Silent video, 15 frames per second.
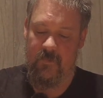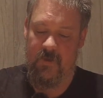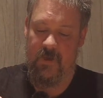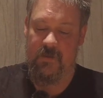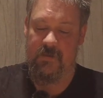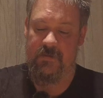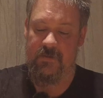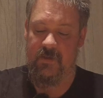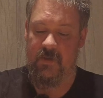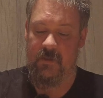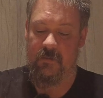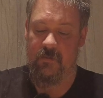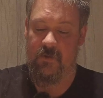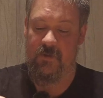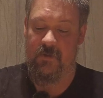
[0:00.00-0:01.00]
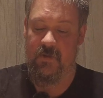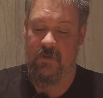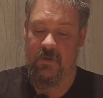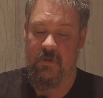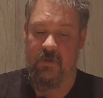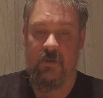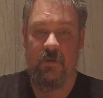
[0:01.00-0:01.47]
and see what
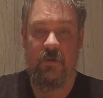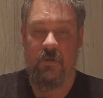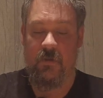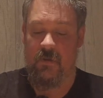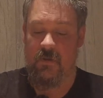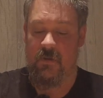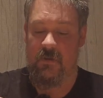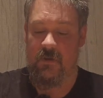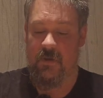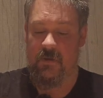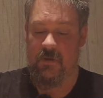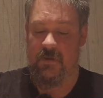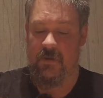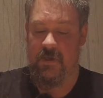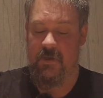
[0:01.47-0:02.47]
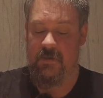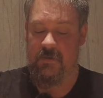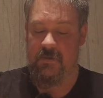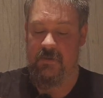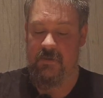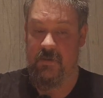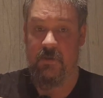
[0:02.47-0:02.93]
Duncan Taylor's
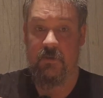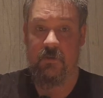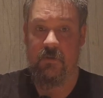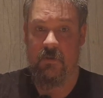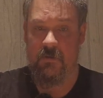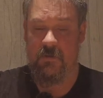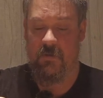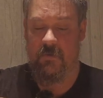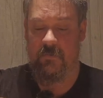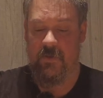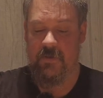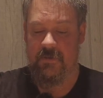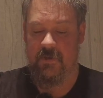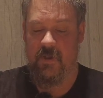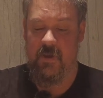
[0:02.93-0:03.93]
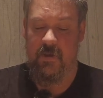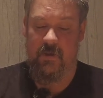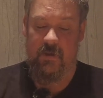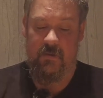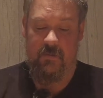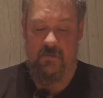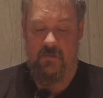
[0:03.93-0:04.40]
single cask offerings are
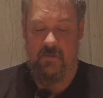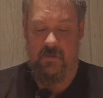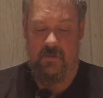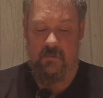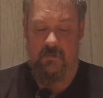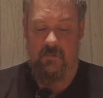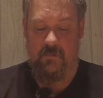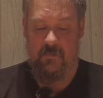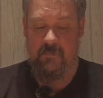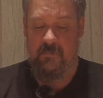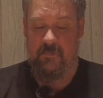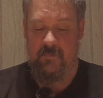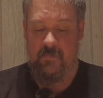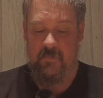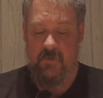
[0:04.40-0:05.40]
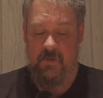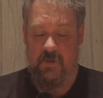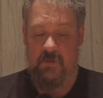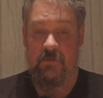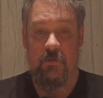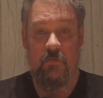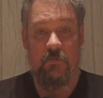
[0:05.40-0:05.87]
like.
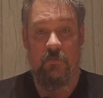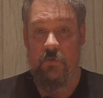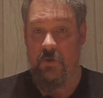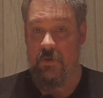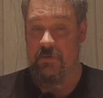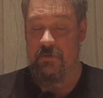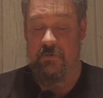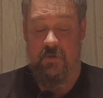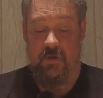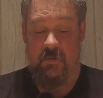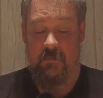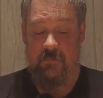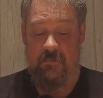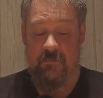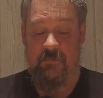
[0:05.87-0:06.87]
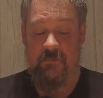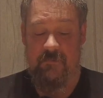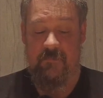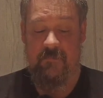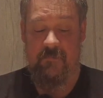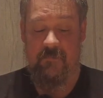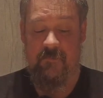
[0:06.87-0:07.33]
It's a Laphroaig, so I'm
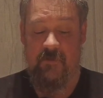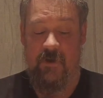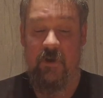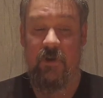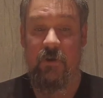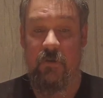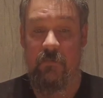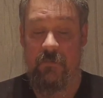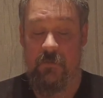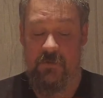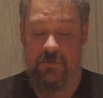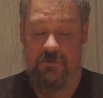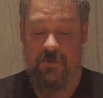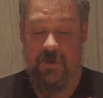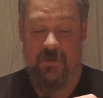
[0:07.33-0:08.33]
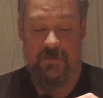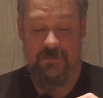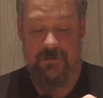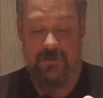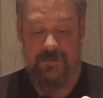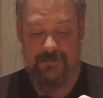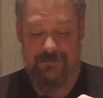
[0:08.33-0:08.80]
very looking forward to trying
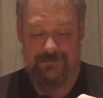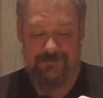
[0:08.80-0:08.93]
this one.